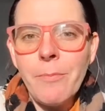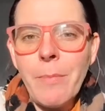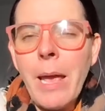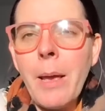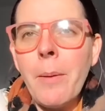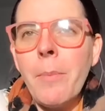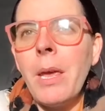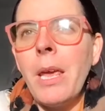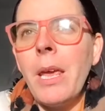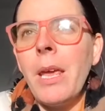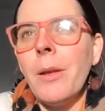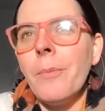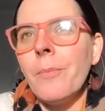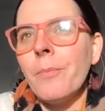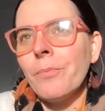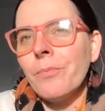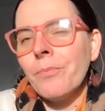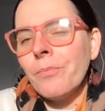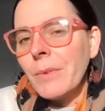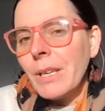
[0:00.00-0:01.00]
Maybe
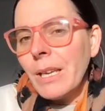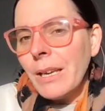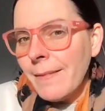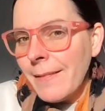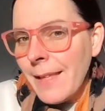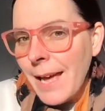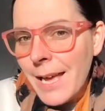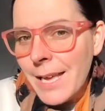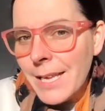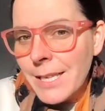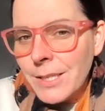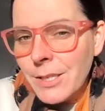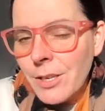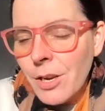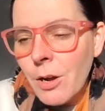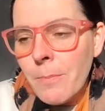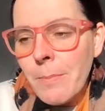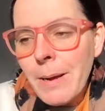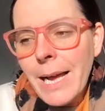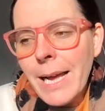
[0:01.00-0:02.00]
that is
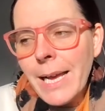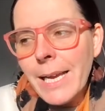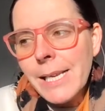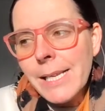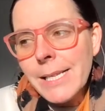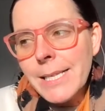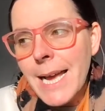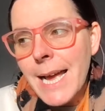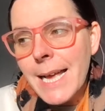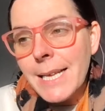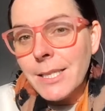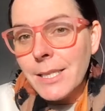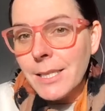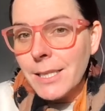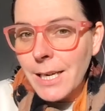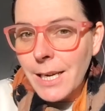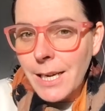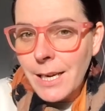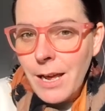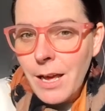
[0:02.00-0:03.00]
not my destiny.